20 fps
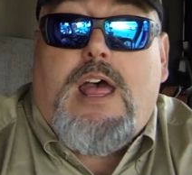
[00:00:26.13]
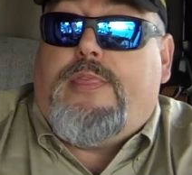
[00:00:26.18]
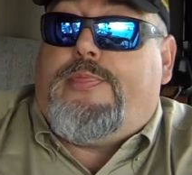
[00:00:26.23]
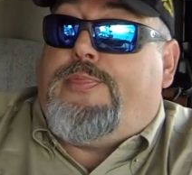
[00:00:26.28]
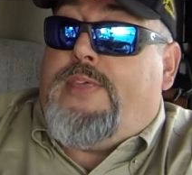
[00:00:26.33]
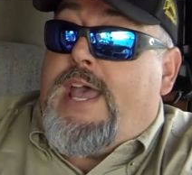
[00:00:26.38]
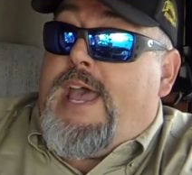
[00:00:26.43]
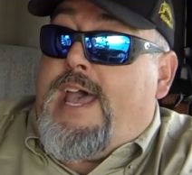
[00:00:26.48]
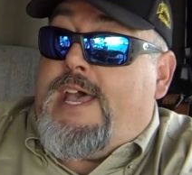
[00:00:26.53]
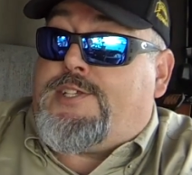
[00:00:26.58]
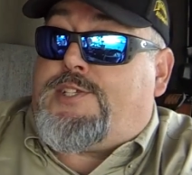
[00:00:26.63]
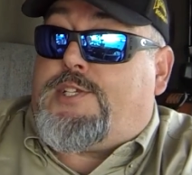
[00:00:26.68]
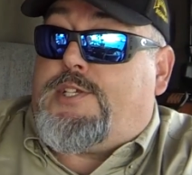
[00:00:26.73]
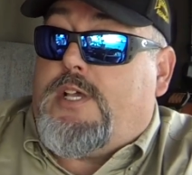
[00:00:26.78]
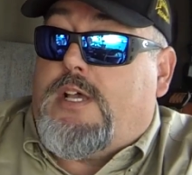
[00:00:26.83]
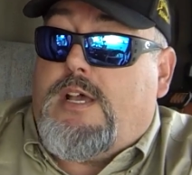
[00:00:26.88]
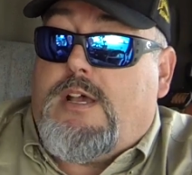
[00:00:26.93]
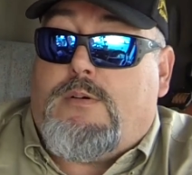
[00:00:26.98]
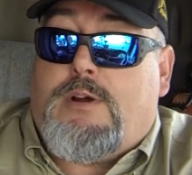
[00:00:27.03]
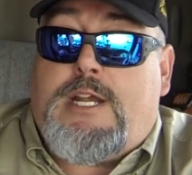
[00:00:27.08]

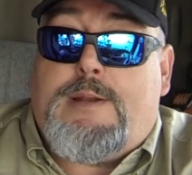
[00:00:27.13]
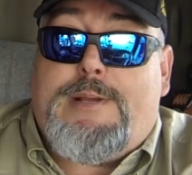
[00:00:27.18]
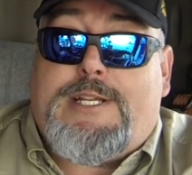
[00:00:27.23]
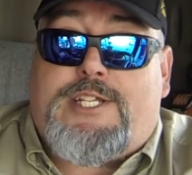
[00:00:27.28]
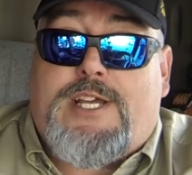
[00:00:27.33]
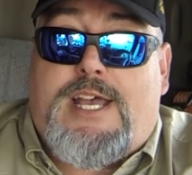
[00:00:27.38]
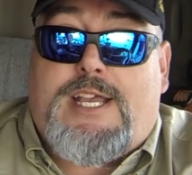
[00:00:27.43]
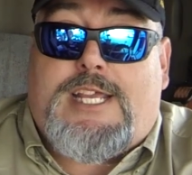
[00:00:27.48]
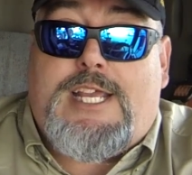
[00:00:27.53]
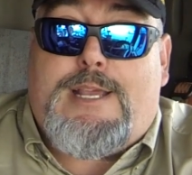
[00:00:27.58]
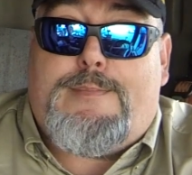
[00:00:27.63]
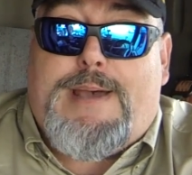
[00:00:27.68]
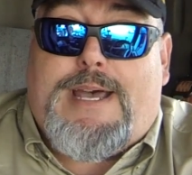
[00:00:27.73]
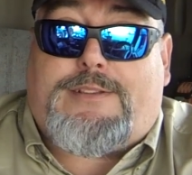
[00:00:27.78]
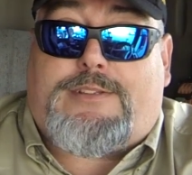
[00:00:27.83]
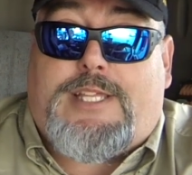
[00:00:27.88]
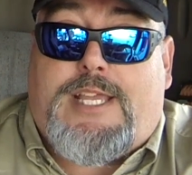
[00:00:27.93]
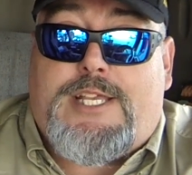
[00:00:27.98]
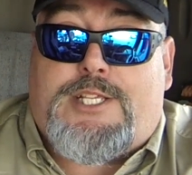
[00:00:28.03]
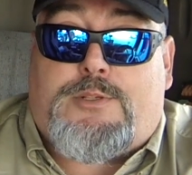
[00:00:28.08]
This! We're going to be talking
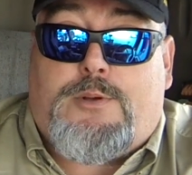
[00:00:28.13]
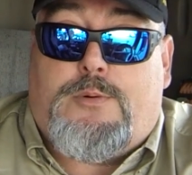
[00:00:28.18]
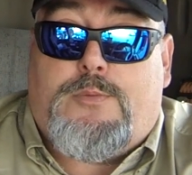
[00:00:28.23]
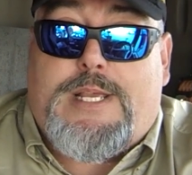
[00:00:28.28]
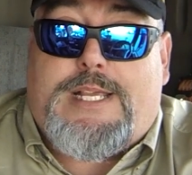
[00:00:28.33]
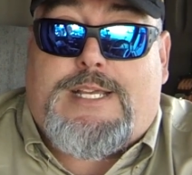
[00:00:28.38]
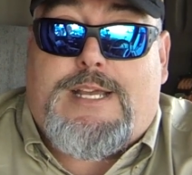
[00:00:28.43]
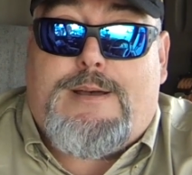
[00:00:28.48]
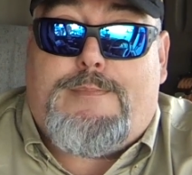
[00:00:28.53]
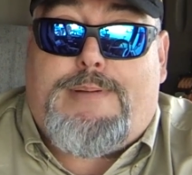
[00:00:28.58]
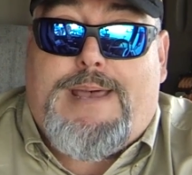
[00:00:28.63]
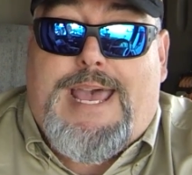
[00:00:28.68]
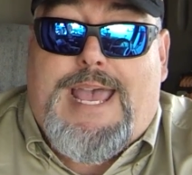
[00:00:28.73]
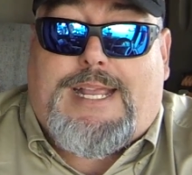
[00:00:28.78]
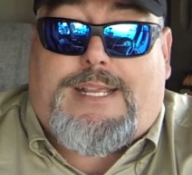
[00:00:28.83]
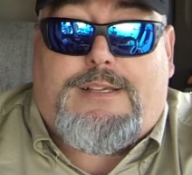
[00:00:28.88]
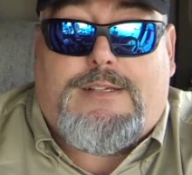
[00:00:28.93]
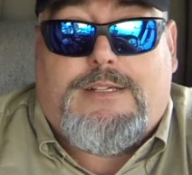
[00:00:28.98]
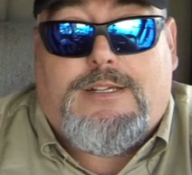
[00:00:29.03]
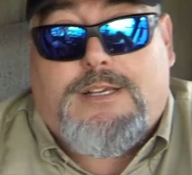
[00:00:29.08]
about this when we come
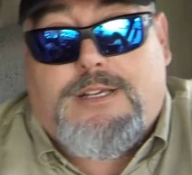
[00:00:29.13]
back.